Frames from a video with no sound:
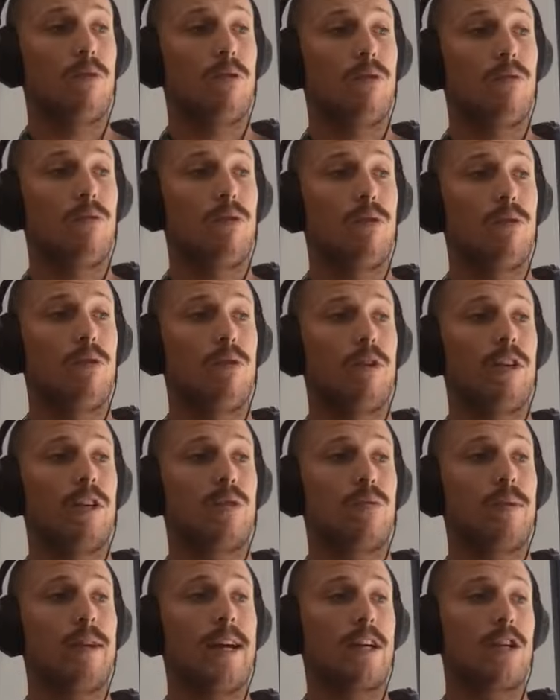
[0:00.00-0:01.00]
through all
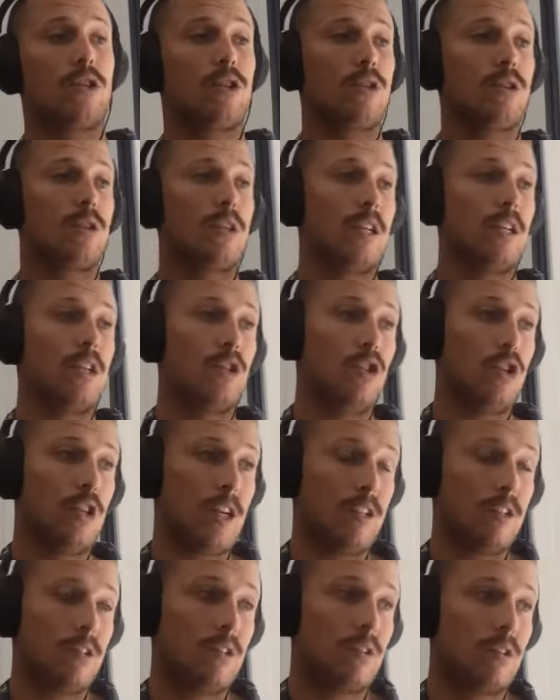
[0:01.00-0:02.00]
this, we actually
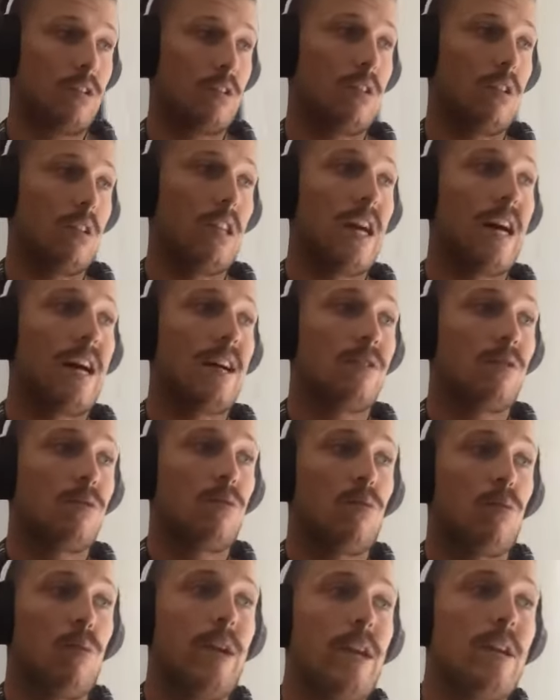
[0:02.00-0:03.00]
just last
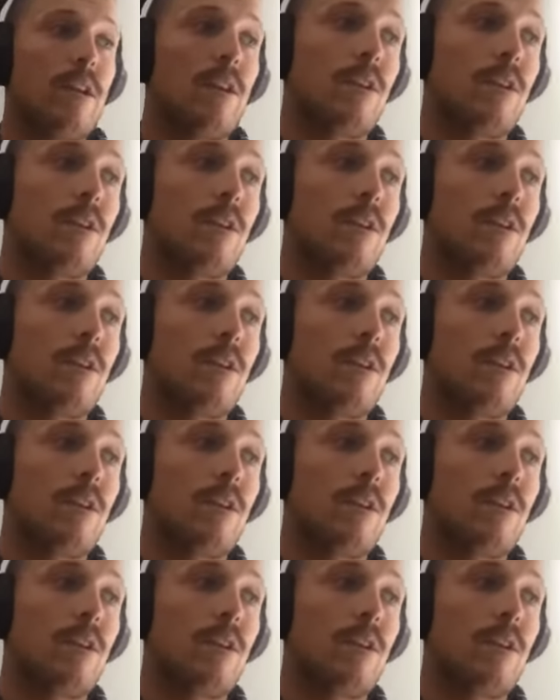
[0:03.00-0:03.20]
week,